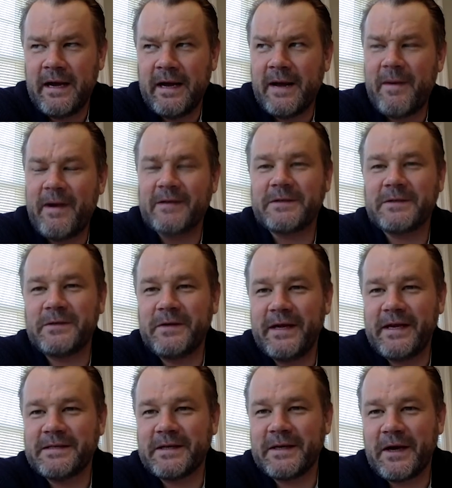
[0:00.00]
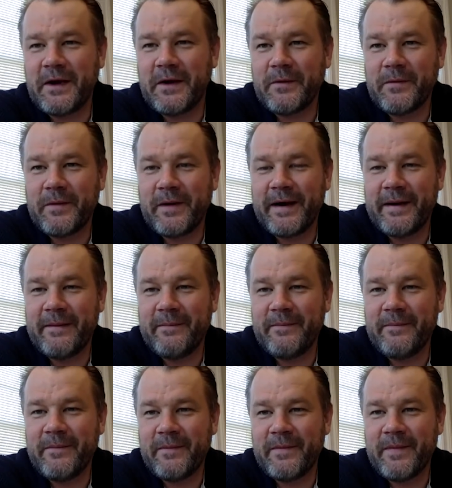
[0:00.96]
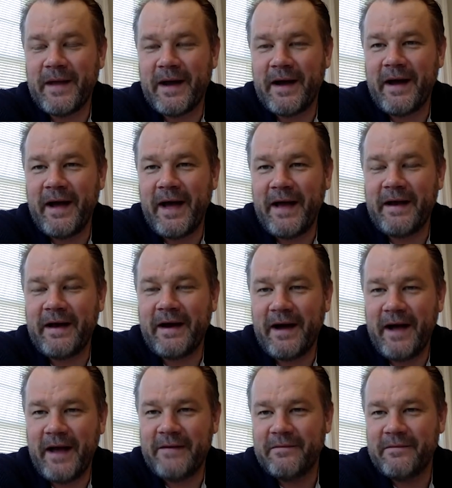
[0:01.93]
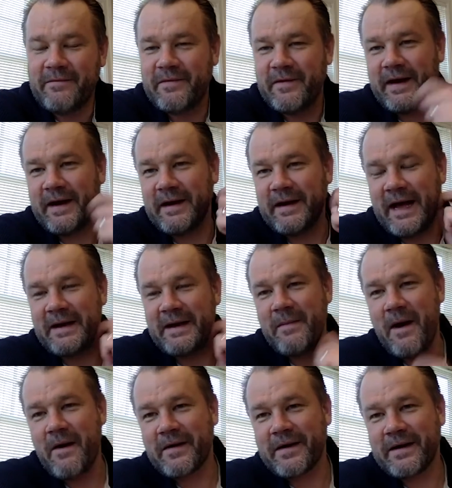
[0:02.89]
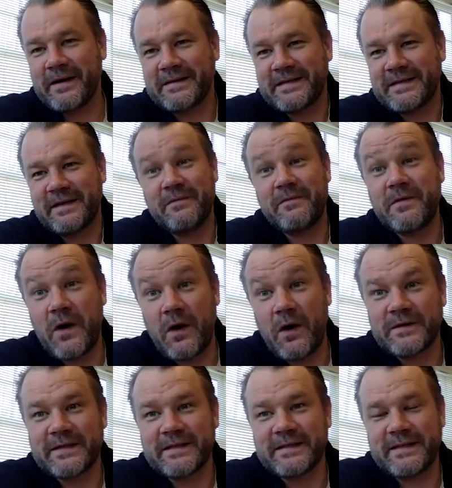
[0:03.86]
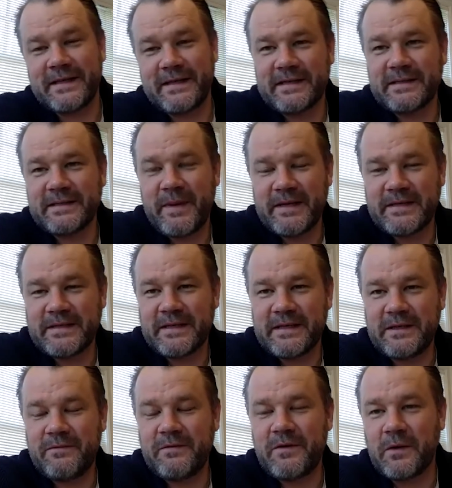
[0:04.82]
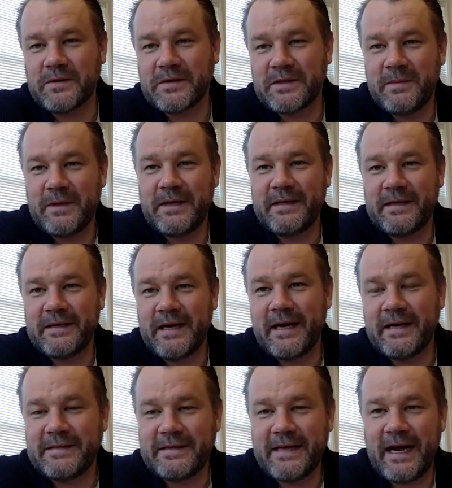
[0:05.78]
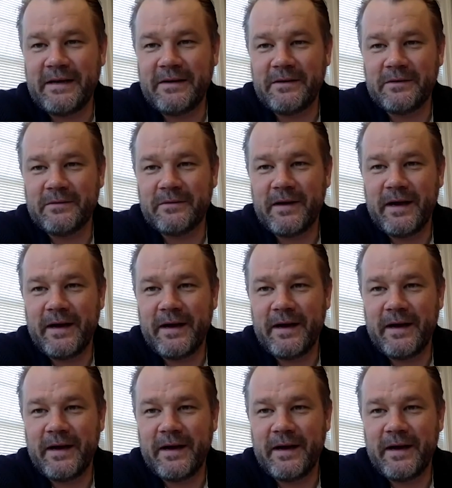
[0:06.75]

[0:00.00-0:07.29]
About two years ago, um, our head our head of uh, Latin America said, "You've got to see this business. You've got to meet uh, Daniel.